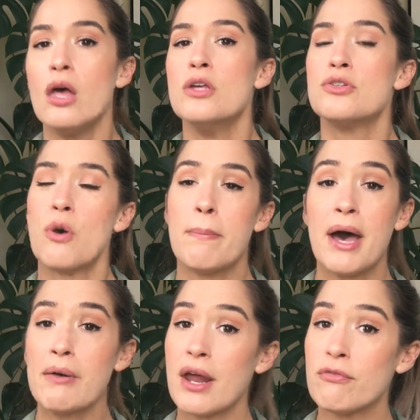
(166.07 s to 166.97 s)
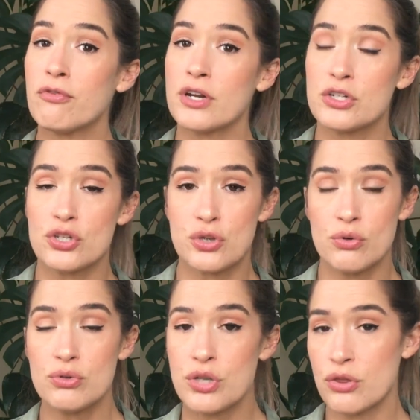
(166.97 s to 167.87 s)
So about every
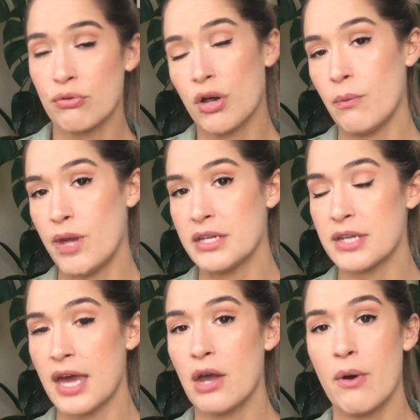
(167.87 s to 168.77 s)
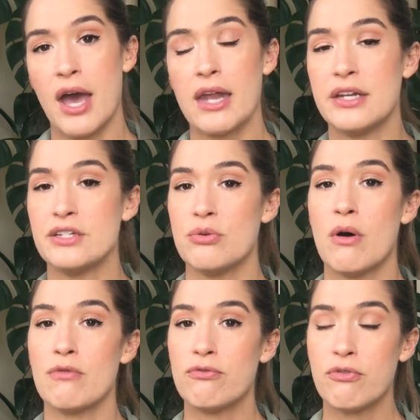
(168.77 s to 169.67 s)
2 to 3 weeks, I go ahead and do
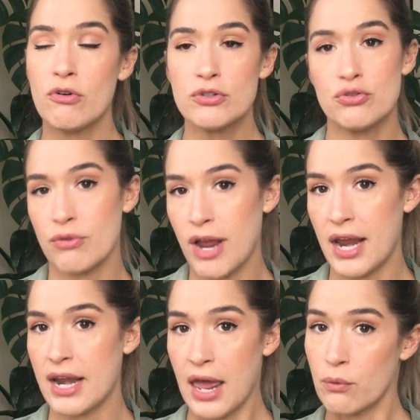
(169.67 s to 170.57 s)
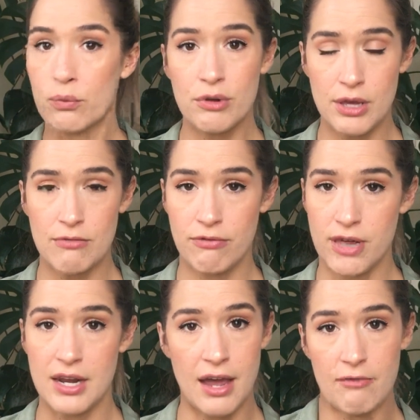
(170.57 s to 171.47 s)
a full drain and
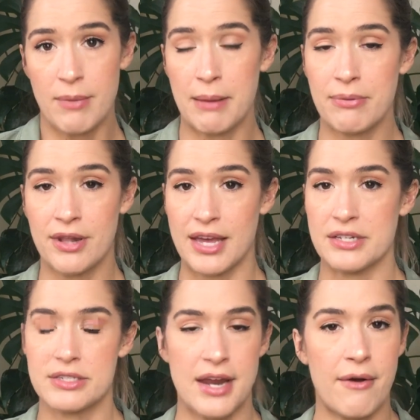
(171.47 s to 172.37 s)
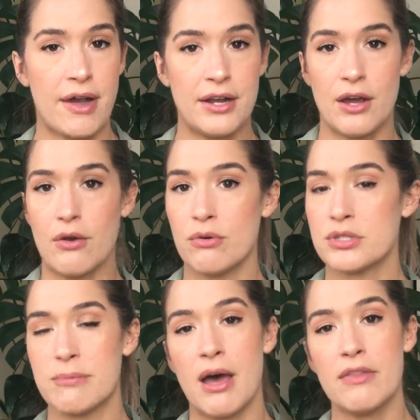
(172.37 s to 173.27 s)
refeed of my plants. Now, I know
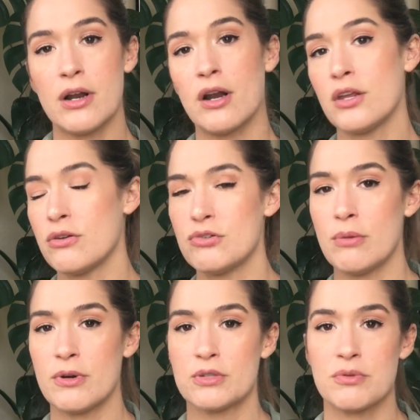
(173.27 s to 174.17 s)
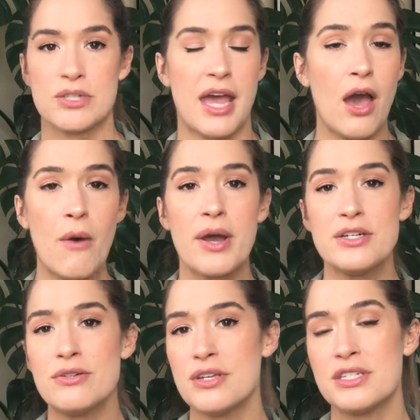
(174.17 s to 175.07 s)
some other YouTubers will say, oh, I
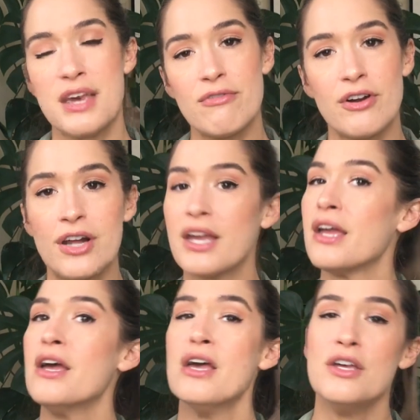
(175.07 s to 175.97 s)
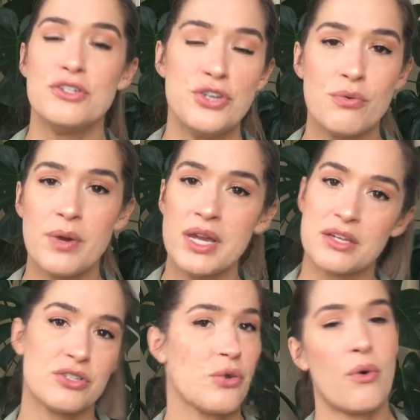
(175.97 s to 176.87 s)
do this every 2
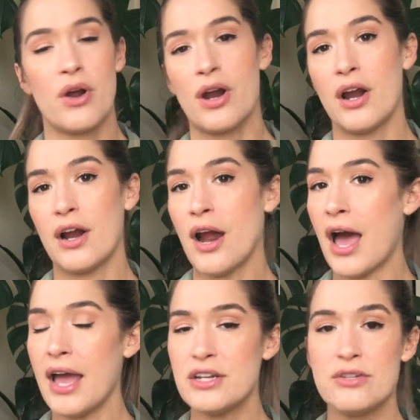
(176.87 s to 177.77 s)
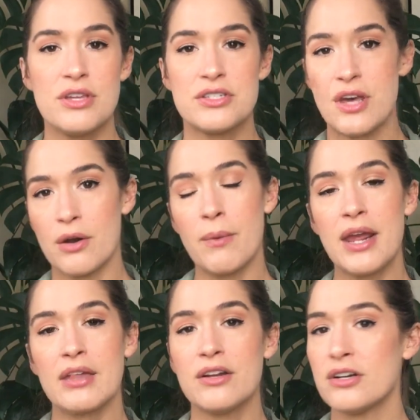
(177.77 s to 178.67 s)
weeks, or I do this on a
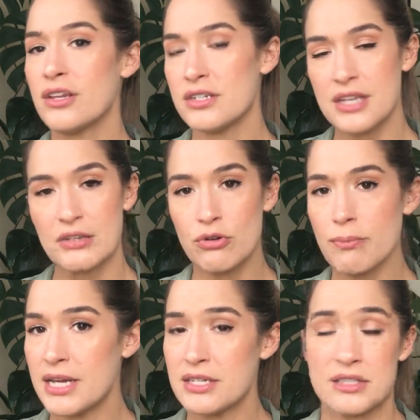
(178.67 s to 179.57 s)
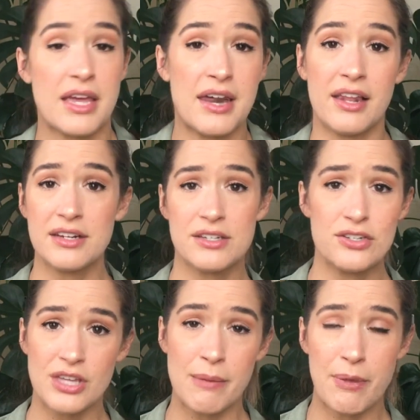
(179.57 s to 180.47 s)
regularly scheduled basis. And I like to
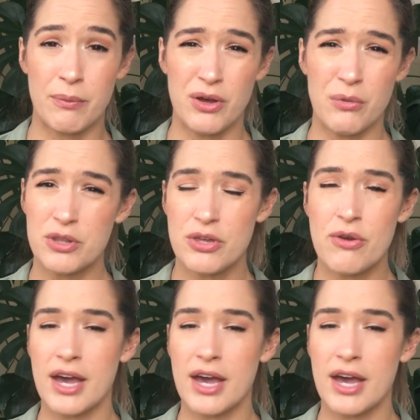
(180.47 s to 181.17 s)
just keep it real with you